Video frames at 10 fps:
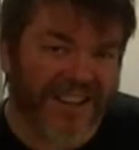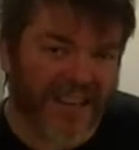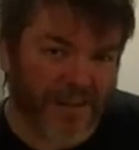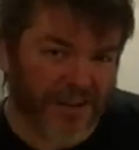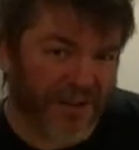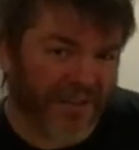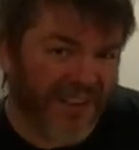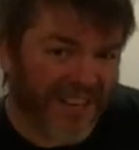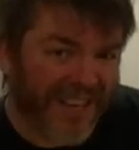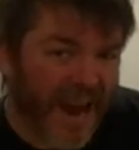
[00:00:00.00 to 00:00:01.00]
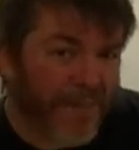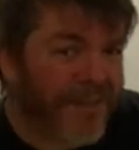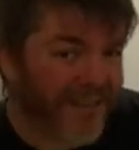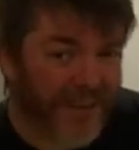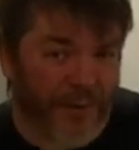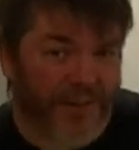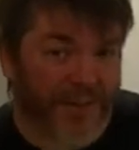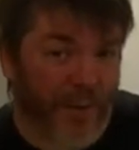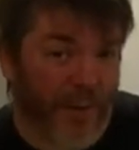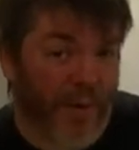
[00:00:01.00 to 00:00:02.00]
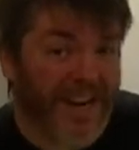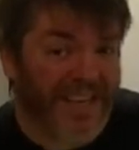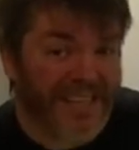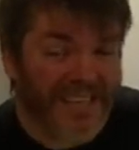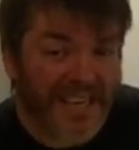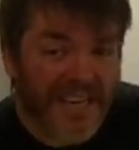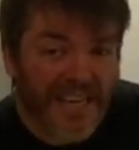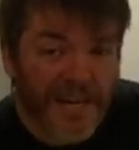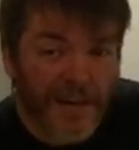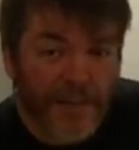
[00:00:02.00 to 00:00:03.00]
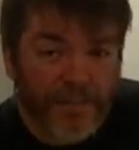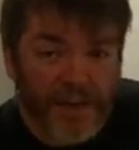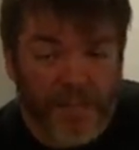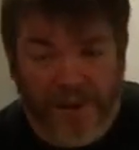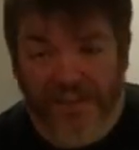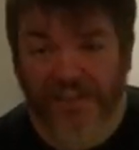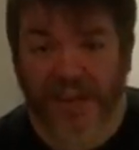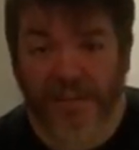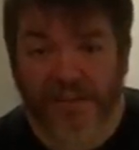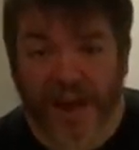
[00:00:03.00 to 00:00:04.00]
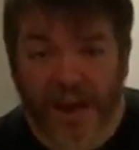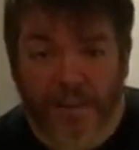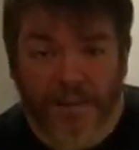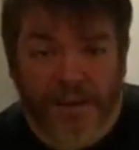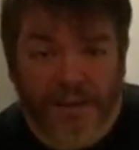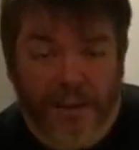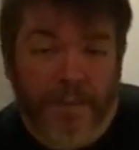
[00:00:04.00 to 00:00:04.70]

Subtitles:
the game just sort of collapses under its own weight. At about the same time, the